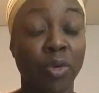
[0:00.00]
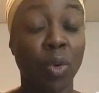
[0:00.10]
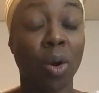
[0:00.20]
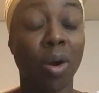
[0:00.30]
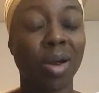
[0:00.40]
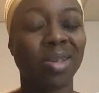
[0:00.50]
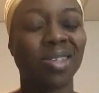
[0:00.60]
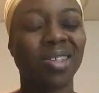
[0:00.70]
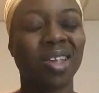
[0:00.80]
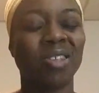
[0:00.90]
are
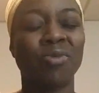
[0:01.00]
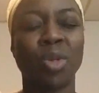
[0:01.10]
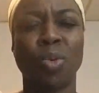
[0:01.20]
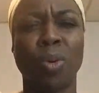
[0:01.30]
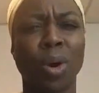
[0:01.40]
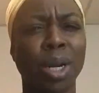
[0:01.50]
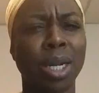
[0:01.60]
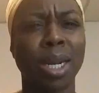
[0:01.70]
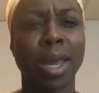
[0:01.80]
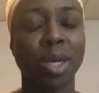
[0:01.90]
excessively worried
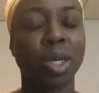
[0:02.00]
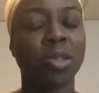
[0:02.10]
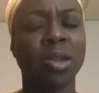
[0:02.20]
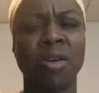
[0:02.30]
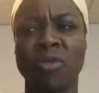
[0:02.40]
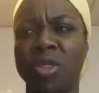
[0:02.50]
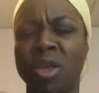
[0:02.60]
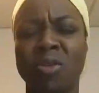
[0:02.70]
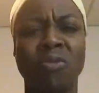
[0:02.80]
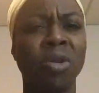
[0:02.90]
and anxious and
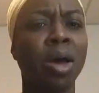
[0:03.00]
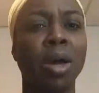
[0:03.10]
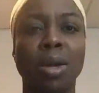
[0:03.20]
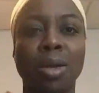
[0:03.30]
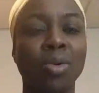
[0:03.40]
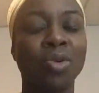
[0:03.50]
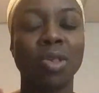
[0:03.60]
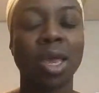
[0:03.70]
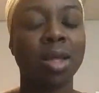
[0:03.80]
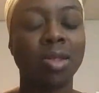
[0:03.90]
everything you've done, you
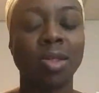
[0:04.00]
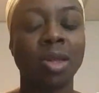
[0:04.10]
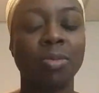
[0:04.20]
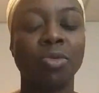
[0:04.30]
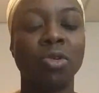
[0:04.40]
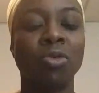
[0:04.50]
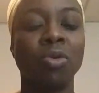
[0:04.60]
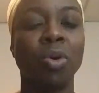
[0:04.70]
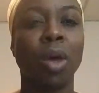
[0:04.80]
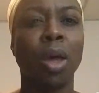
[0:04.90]
just can't seem
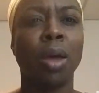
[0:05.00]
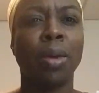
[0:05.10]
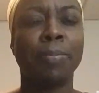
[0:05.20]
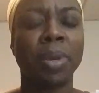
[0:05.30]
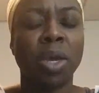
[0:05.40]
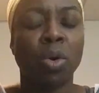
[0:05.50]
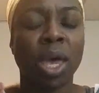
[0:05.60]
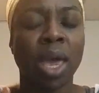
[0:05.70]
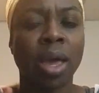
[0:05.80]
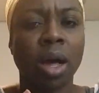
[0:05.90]
to be
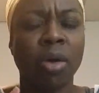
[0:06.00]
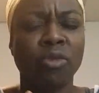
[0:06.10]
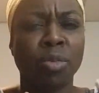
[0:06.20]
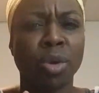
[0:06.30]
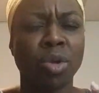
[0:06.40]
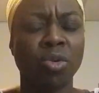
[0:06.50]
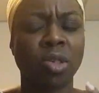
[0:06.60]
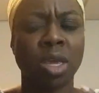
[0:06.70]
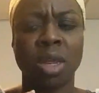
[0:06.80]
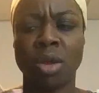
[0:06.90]
okay and comfortable in your
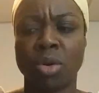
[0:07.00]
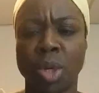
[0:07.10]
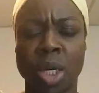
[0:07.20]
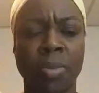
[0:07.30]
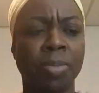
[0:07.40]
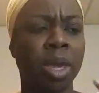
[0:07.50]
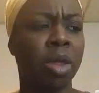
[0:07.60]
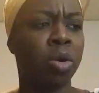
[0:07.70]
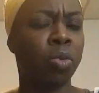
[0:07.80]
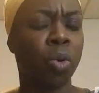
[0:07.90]
skin, and you're jumpy
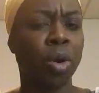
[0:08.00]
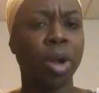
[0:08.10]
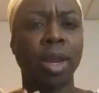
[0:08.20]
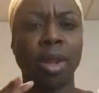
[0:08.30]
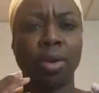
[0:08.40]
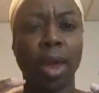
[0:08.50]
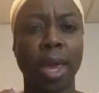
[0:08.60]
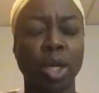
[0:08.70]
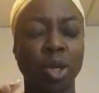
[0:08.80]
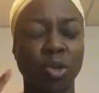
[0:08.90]
and you're worried and you're
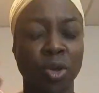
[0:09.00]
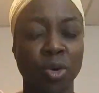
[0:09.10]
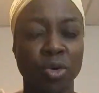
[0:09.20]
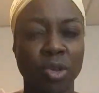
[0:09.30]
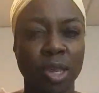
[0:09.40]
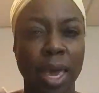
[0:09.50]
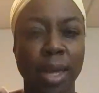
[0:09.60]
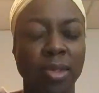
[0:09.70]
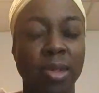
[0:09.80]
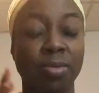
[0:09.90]
anxious and you just
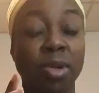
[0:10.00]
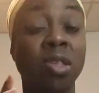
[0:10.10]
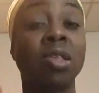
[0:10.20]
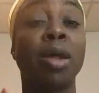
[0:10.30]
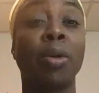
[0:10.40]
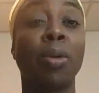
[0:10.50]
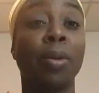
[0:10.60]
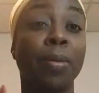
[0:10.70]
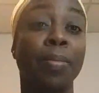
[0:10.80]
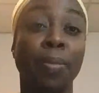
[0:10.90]
can't seem to
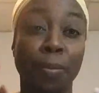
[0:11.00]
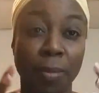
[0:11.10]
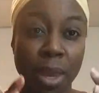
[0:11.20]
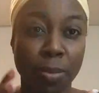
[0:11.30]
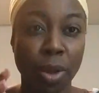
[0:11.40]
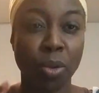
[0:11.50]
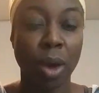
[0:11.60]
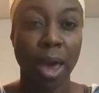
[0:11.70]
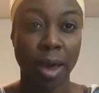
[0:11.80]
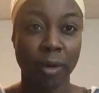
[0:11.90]
settle, maybe you
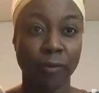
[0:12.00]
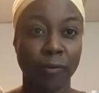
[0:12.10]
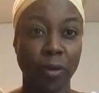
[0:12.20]
have